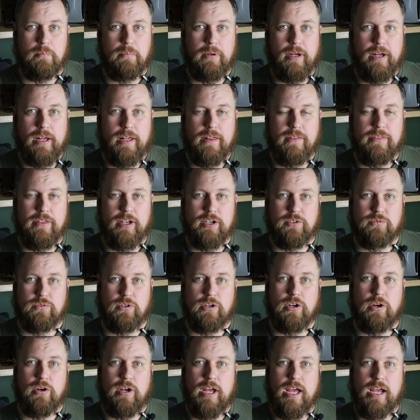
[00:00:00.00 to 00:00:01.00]
But thanks
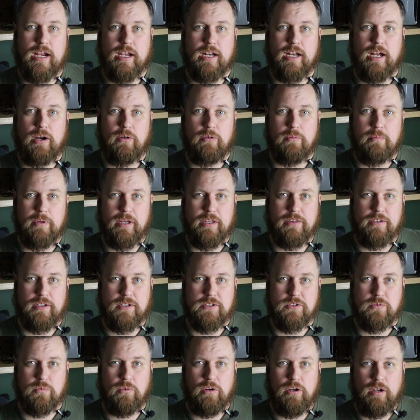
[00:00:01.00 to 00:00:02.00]
for hanging out with me on
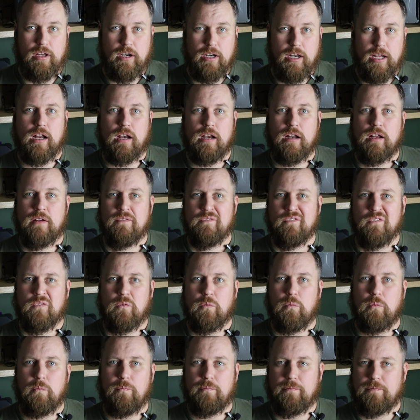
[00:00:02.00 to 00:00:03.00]
this one, and
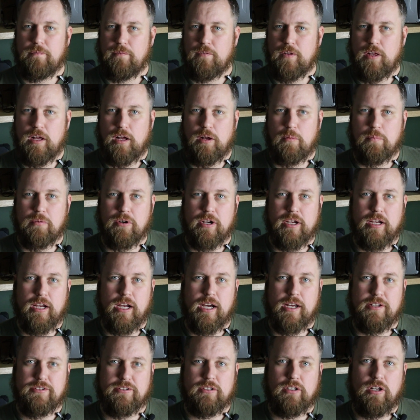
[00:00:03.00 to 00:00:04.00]
I'll bring you
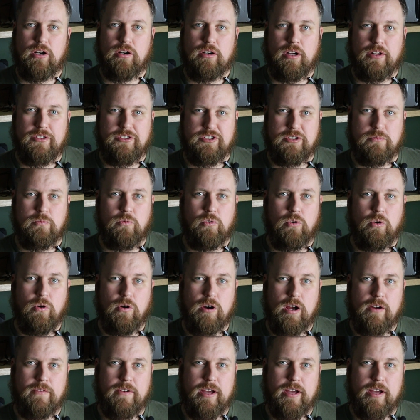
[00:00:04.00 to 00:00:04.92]
guys along on some more.